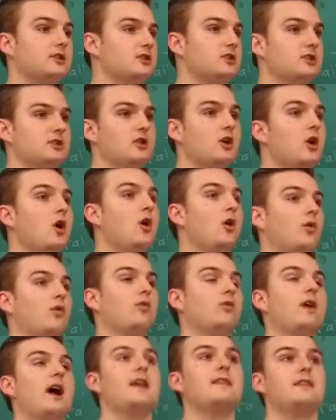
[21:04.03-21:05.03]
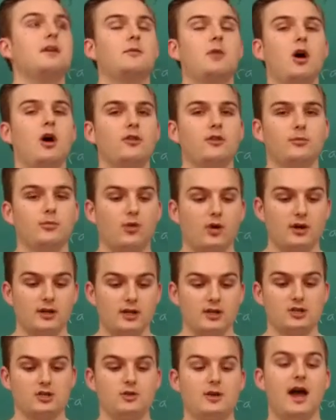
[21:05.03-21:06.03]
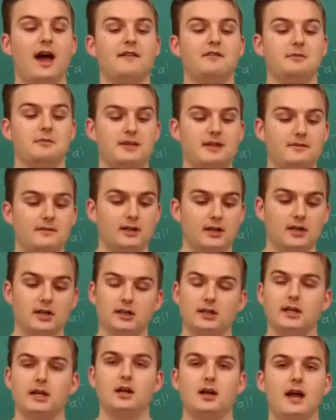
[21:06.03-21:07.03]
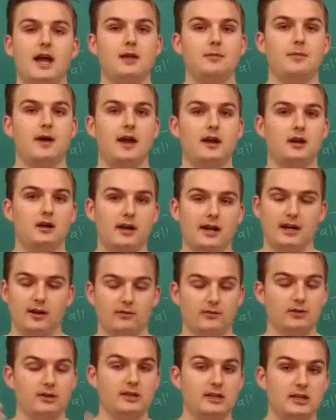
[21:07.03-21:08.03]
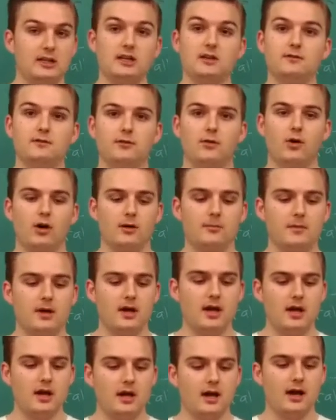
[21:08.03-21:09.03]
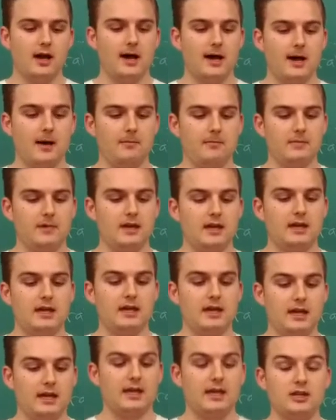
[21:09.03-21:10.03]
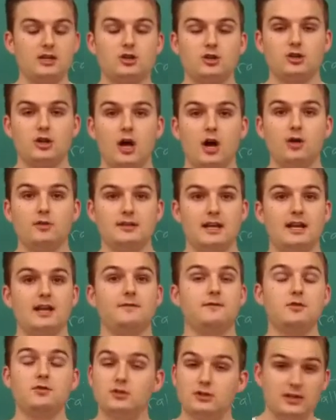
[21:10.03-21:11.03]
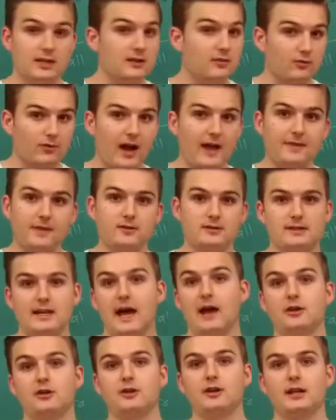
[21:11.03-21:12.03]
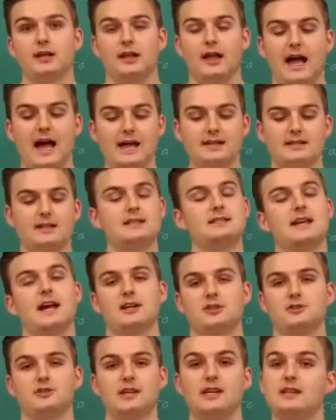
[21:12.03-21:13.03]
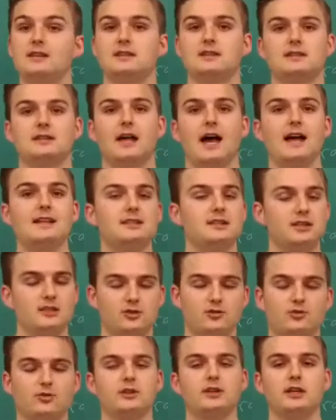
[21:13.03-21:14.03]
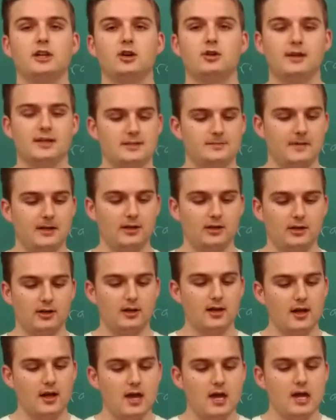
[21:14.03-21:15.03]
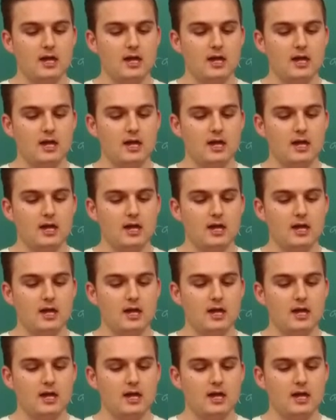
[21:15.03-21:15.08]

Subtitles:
us to just write them all on the board because you have them even clearer and better in a really neat form in your notes. And if you didn't write those down during class, it's actually in the slides and it's really crisp and good.